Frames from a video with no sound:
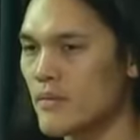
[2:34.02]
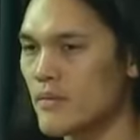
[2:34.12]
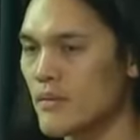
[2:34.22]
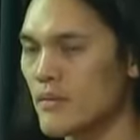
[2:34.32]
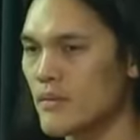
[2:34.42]

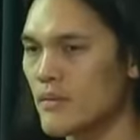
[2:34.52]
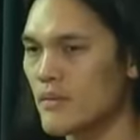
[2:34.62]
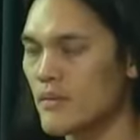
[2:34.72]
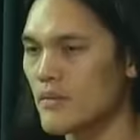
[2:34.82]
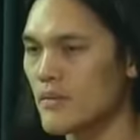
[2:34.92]
Well, I tell
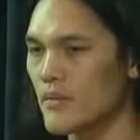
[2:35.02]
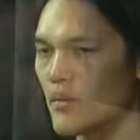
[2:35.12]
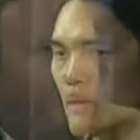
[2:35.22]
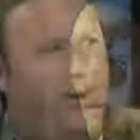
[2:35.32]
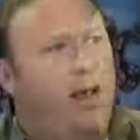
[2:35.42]
you, but we're
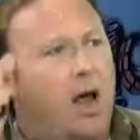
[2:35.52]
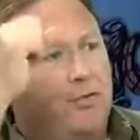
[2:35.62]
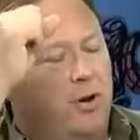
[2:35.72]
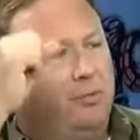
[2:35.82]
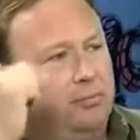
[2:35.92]
sure a free country.